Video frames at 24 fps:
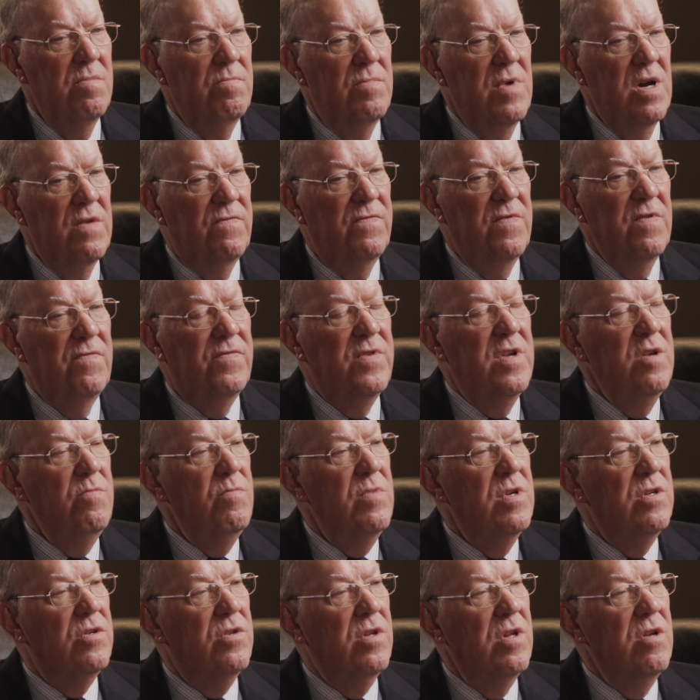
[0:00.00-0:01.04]
About fifteen
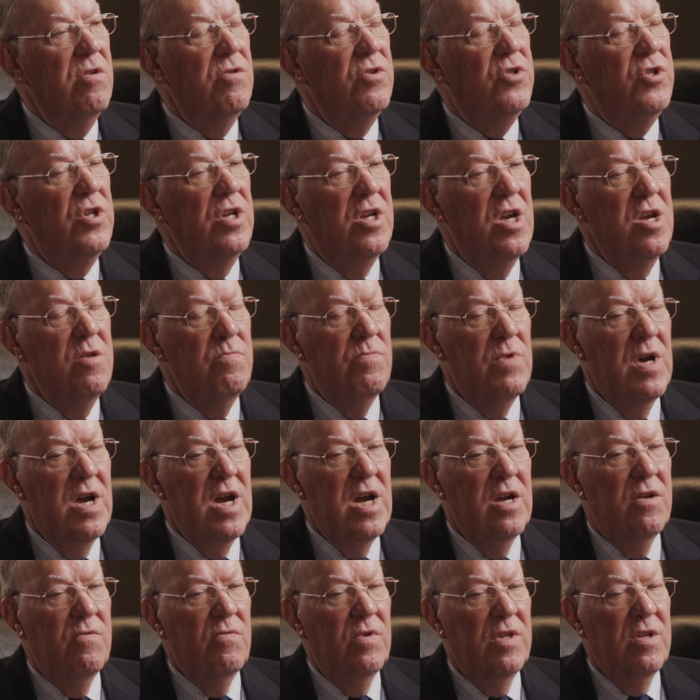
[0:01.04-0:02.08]
minutes later, she came
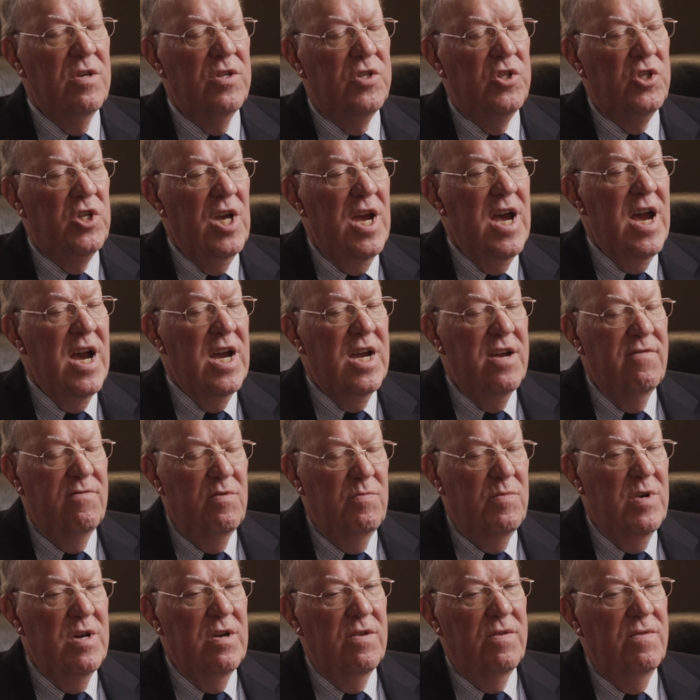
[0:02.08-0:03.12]
back with a sack of
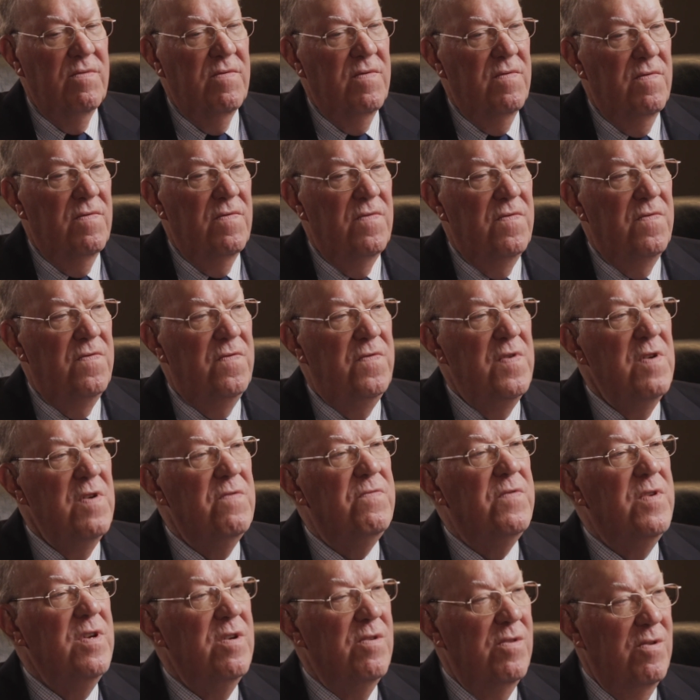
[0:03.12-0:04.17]
about
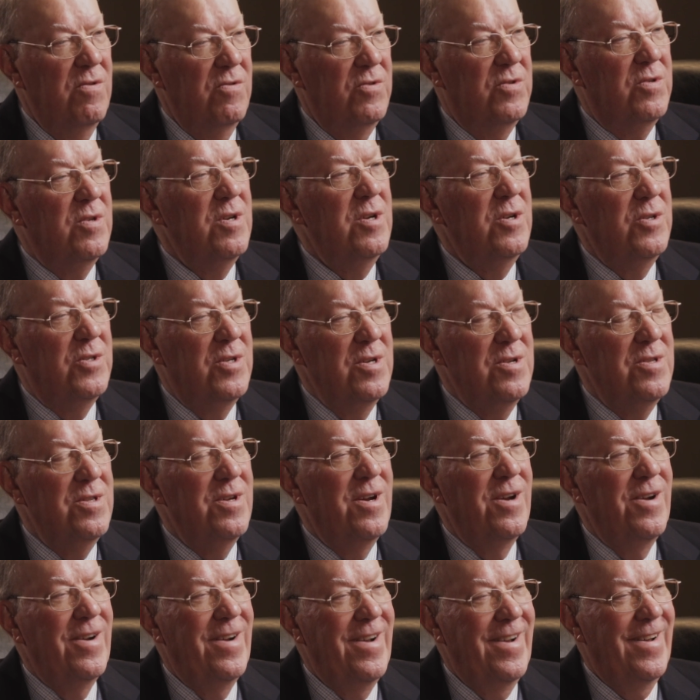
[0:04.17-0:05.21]
fifty of those things in
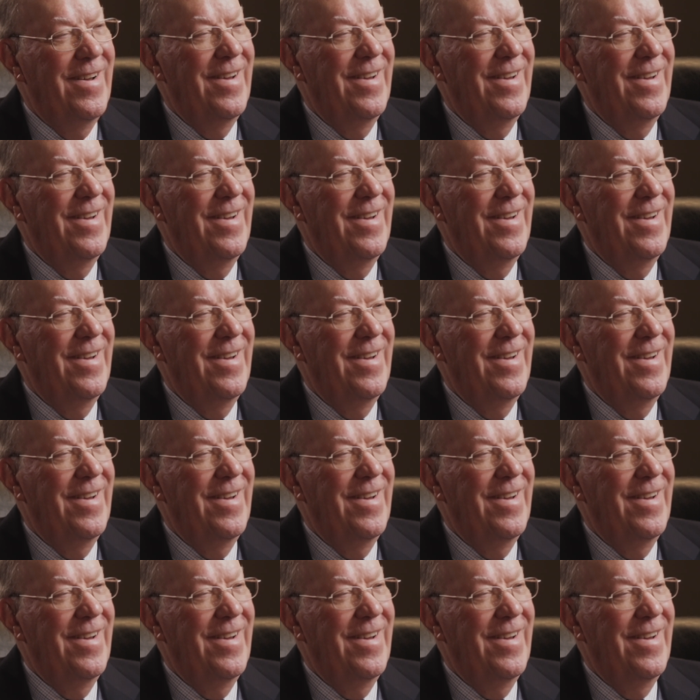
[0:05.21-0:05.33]
there.